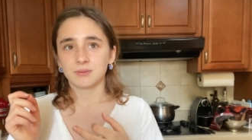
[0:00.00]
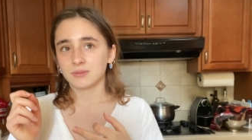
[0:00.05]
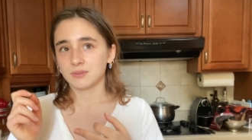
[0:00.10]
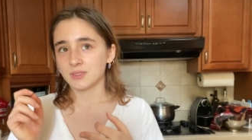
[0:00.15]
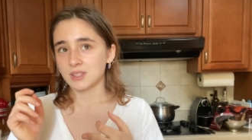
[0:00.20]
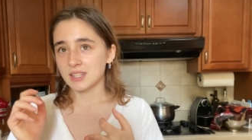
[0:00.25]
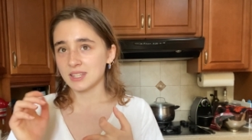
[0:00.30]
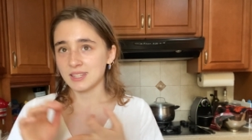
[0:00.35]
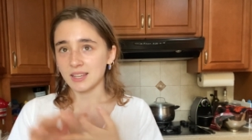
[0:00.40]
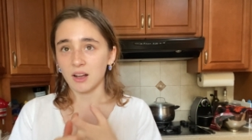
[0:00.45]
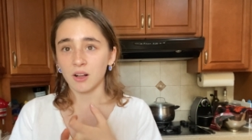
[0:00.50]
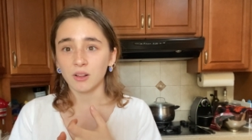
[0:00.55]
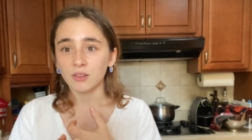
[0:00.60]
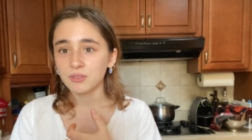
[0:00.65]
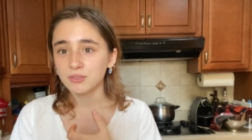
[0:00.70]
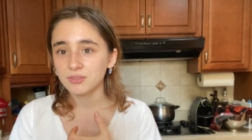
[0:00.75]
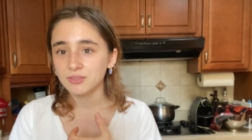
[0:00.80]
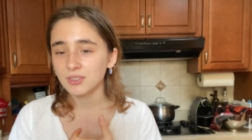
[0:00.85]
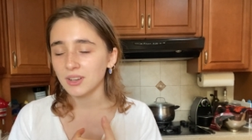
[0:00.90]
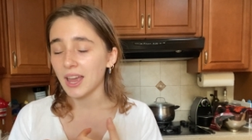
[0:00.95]

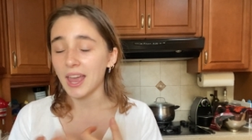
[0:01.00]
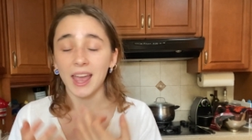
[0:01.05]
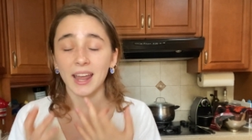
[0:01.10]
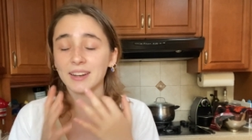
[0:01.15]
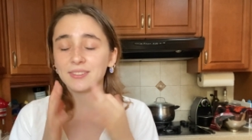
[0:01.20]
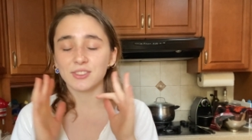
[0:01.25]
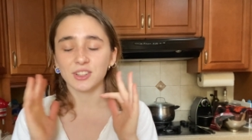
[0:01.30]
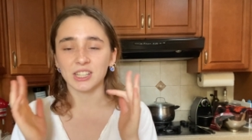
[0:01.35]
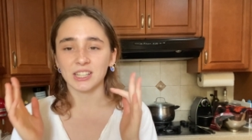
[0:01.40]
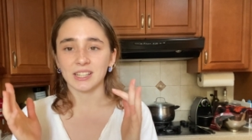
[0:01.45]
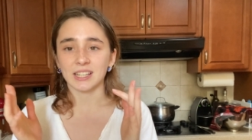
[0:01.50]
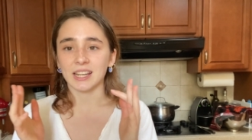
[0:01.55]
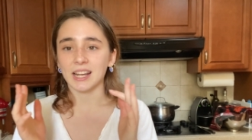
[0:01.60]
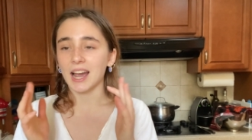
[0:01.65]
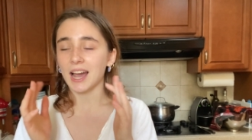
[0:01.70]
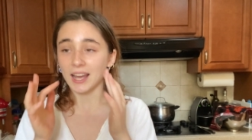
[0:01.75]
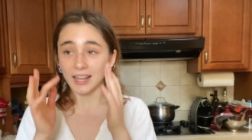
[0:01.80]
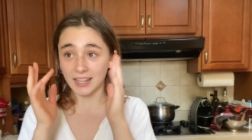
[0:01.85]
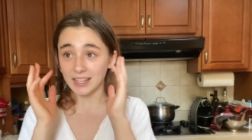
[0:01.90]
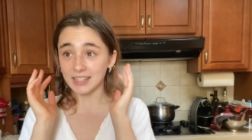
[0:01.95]
self, everything,
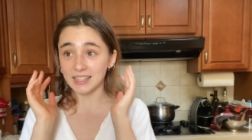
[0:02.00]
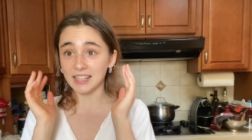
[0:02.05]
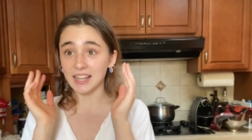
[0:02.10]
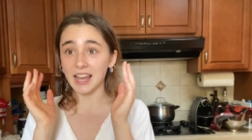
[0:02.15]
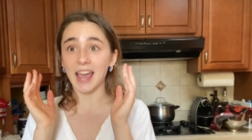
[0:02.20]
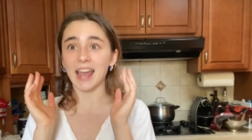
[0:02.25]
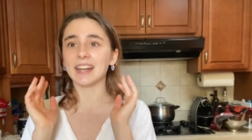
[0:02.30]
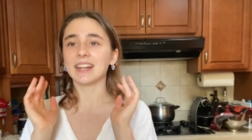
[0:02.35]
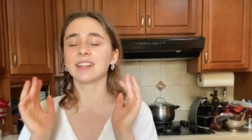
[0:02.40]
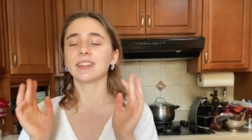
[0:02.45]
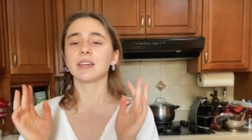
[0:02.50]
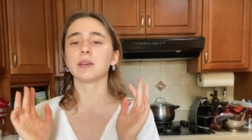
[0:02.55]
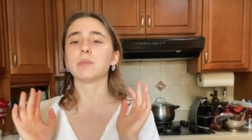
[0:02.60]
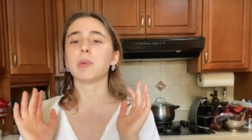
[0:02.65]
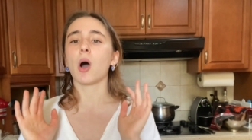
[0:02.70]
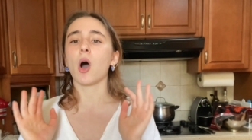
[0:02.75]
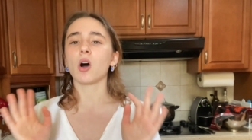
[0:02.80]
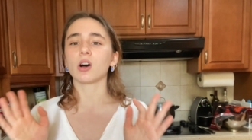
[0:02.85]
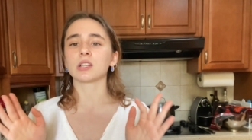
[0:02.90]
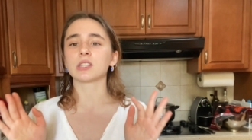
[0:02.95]
anything
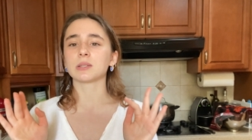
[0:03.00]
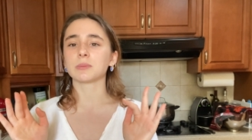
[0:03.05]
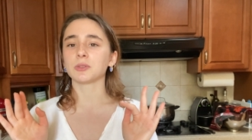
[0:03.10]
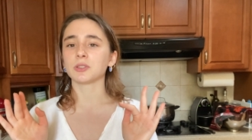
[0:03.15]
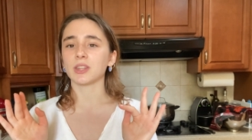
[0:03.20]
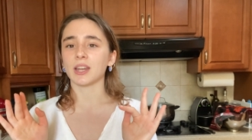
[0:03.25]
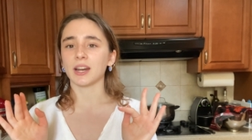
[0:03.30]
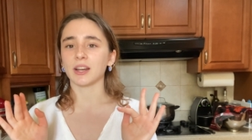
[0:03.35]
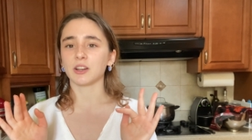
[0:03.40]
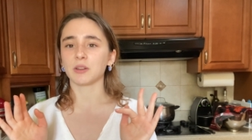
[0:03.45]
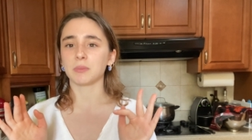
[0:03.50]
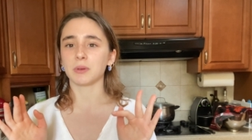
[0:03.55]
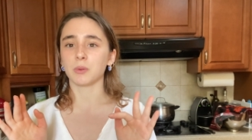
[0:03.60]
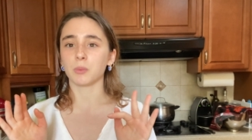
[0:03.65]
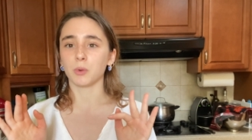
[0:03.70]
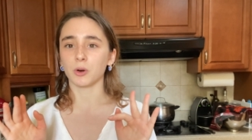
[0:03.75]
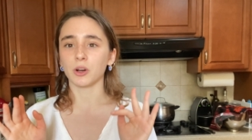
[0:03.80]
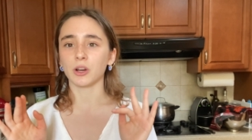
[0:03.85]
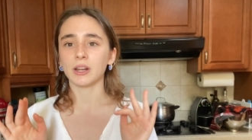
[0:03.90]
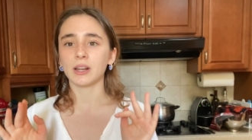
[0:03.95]
possible that I could be
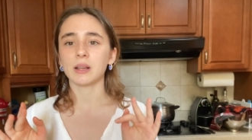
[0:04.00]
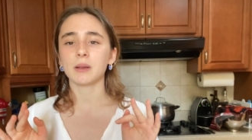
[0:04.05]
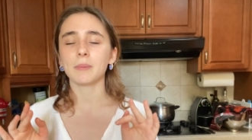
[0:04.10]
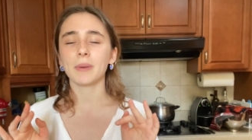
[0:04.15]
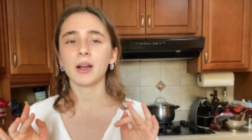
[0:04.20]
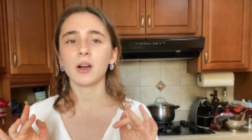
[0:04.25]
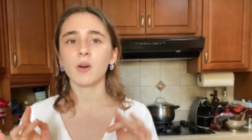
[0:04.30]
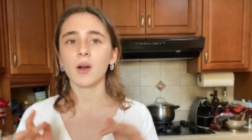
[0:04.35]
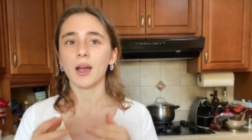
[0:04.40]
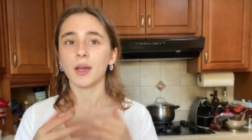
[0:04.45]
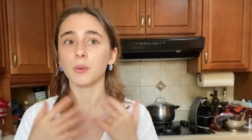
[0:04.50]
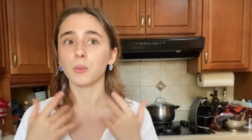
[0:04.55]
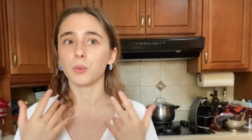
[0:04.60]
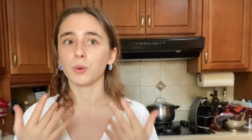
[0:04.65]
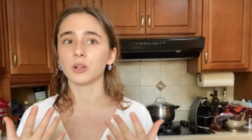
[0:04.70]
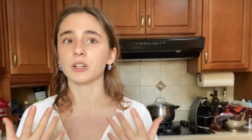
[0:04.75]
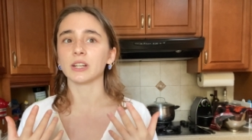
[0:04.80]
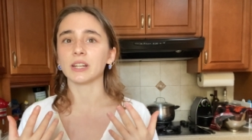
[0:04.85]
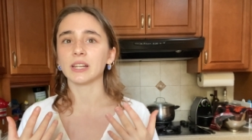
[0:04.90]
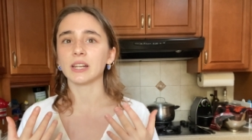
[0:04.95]
worrying about, I
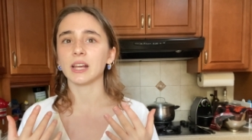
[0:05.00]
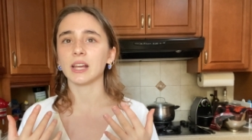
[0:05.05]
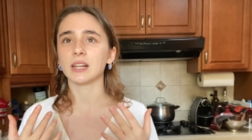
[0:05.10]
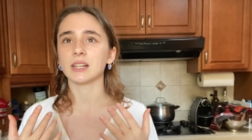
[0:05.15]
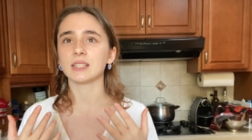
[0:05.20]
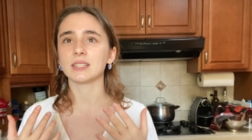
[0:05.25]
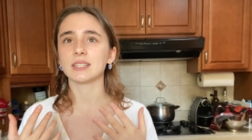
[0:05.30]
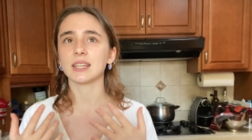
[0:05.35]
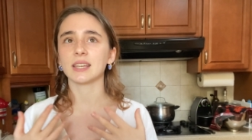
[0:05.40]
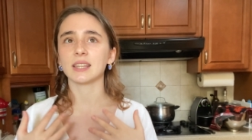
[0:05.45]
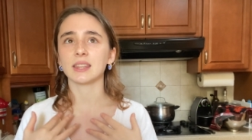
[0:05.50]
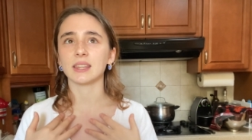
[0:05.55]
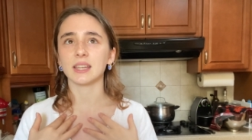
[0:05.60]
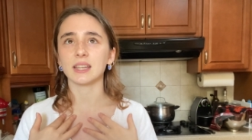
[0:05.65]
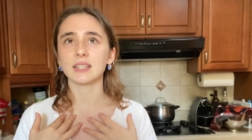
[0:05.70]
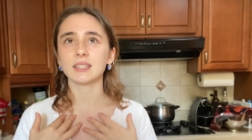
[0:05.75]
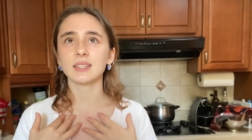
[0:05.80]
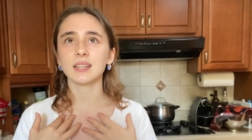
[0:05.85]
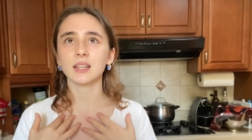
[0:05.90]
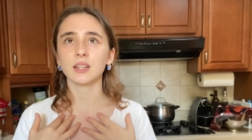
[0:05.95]
worried. And it's like
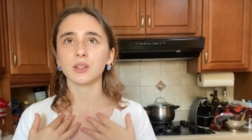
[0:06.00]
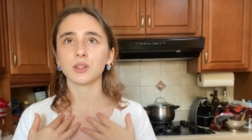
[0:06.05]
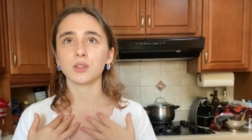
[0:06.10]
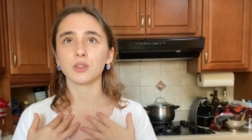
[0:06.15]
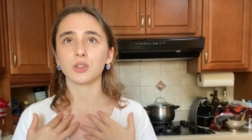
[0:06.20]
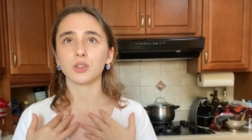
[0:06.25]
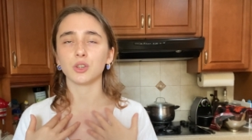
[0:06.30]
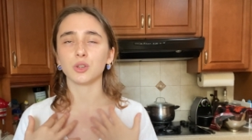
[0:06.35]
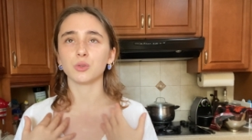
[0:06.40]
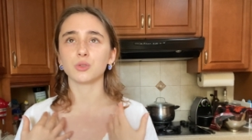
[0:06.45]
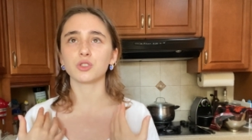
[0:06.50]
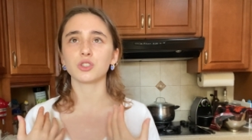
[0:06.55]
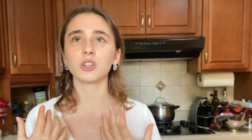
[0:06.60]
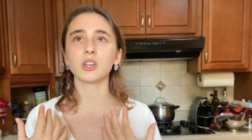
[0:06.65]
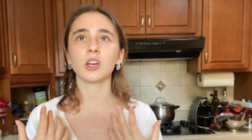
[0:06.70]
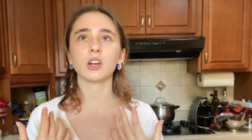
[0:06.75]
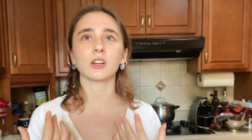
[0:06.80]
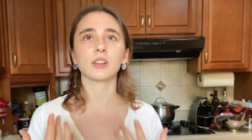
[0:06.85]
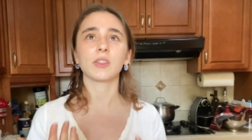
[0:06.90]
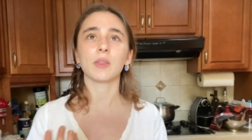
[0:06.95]
things that usually
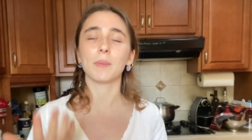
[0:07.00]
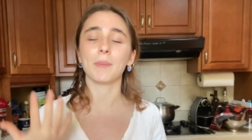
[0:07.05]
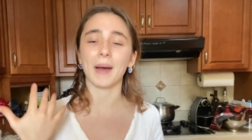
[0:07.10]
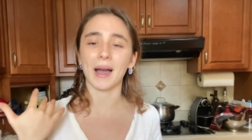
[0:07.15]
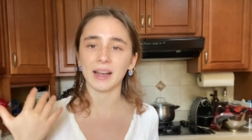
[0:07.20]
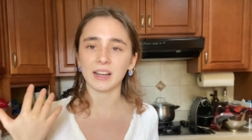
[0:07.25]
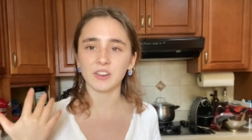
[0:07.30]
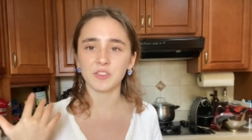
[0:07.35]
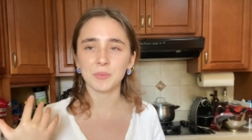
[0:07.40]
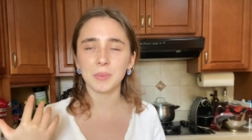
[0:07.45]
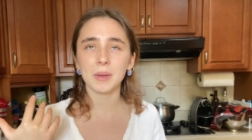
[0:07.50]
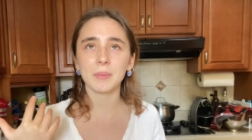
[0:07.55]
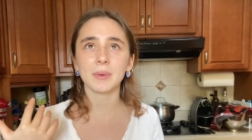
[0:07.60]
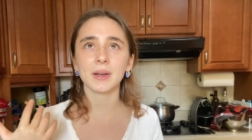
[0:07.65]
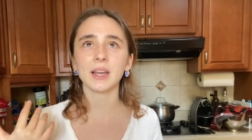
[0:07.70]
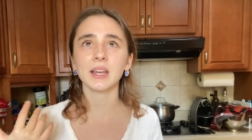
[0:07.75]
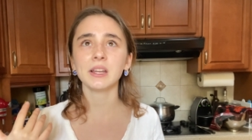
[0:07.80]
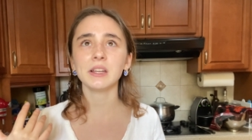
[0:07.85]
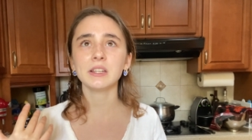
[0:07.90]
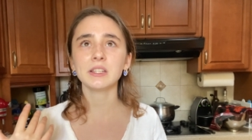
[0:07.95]
are in the back of my
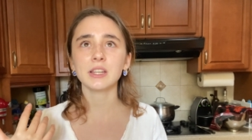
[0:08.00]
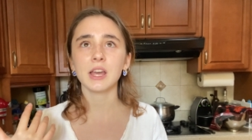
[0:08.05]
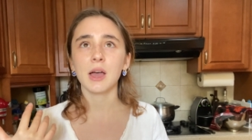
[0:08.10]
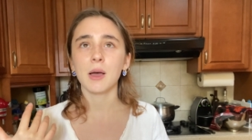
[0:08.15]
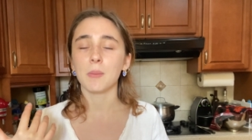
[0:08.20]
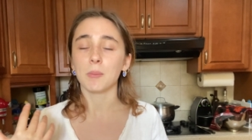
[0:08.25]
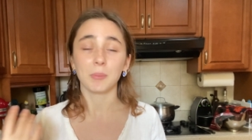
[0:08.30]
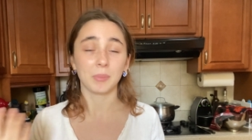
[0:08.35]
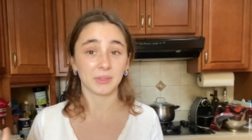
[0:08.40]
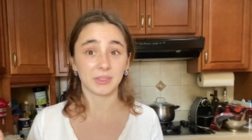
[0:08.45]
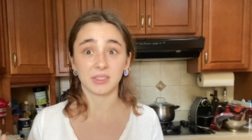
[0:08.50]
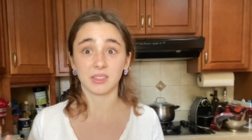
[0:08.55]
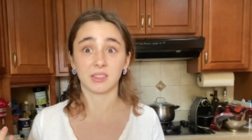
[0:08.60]
mind, but